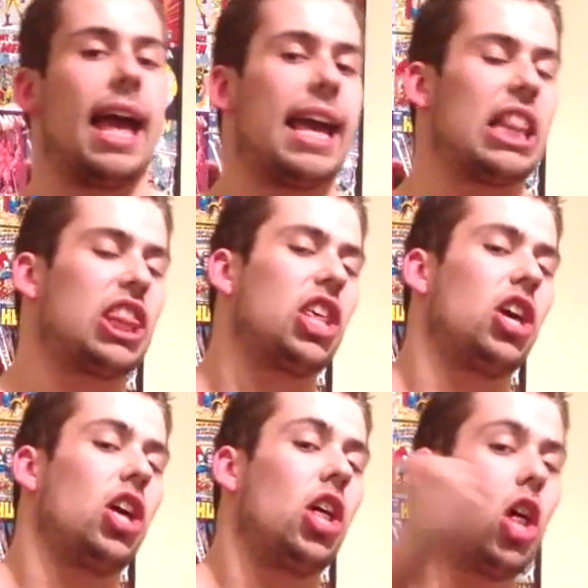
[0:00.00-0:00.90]
Hit
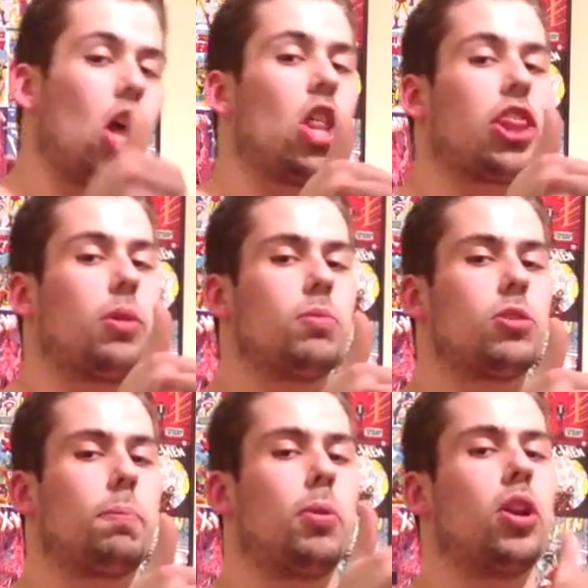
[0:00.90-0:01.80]
the thumbs
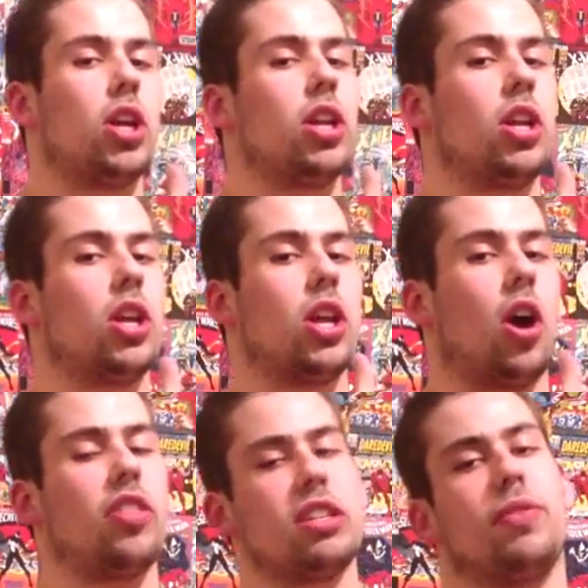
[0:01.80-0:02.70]
up button
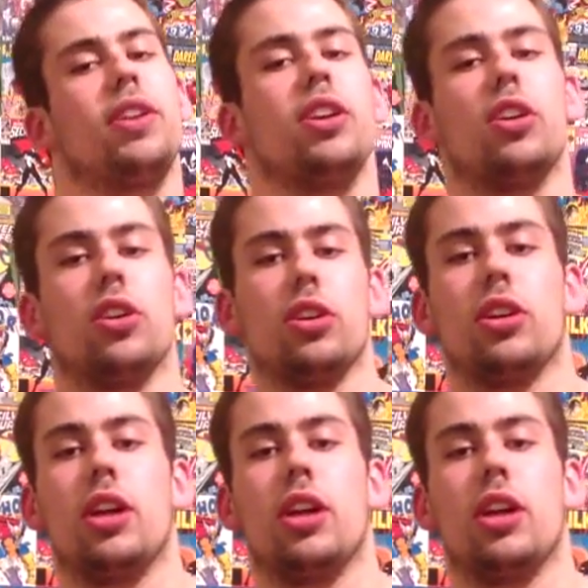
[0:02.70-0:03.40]
on this video.